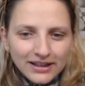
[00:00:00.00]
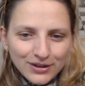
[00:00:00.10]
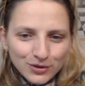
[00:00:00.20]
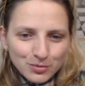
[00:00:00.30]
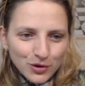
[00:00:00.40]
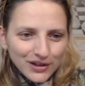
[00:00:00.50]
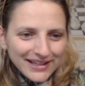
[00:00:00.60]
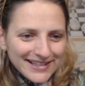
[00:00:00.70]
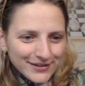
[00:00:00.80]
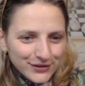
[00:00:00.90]
Good morning,
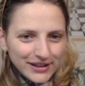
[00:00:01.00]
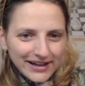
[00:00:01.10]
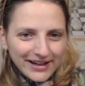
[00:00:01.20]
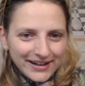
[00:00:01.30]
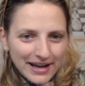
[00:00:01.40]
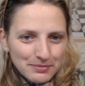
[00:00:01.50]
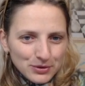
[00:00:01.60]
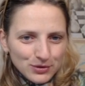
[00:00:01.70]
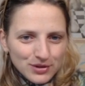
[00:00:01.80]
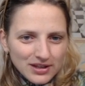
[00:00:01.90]
so tired. Happy
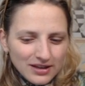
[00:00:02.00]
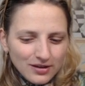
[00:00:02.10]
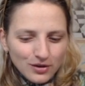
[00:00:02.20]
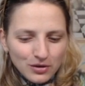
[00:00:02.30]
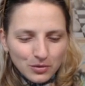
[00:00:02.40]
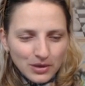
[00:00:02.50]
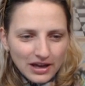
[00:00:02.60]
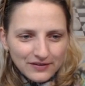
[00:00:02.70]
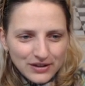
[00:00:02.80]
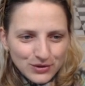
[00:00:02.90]
to see you. We
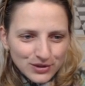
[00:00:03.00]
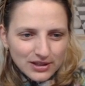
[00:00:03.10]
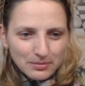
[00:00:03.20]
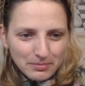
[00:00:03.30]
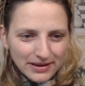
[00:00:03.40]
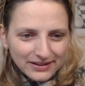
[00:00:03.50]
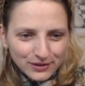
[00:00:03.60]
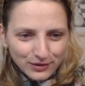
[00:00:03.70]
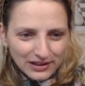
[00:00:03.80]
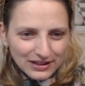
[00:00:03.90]
have a new sub
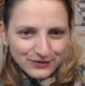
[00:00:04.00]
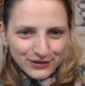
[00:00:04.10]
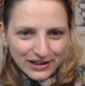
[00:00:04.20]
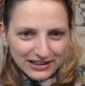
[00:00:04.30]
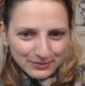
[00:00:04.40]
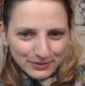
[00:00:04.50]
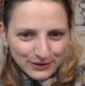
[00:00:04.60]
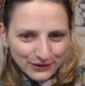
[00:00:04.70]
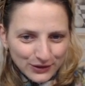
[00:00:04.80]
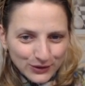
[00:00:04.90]
battle. Let's forget
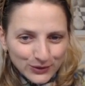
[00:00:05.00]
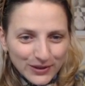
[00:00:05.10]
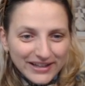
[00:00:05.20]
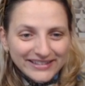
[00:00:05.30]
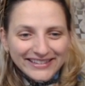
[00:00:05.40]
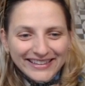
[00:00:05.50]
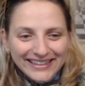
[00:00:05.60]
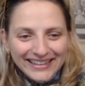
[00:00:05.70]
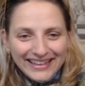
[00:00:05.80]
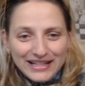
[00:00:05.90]
about the old one
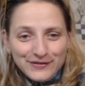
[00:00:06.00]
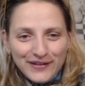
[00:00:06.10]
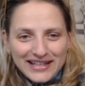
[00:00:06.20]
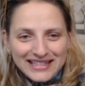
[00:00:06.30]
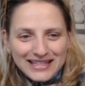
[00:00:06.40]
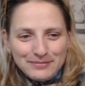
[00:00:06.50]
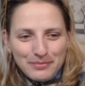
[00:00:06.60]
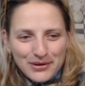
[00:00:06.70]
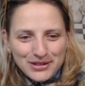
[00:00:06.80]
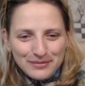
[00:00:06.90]
as fast as
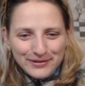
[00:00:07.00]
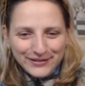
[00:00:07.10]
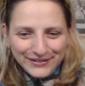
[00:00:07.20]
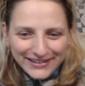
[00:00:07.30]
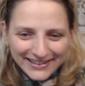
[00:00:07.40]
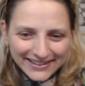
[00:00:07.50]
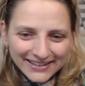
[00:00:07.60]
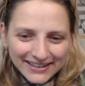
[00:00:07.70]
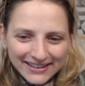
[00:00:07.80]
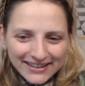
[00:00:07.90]
possible.
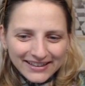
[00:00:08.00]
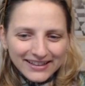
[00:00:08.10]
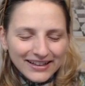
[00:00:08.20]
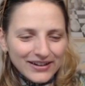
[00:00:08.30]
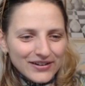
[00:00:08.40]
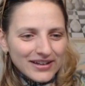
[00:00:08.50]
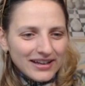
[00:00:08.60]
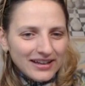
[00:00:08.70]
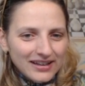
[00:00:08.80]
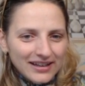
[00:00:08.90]

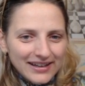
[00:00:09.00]
Okay.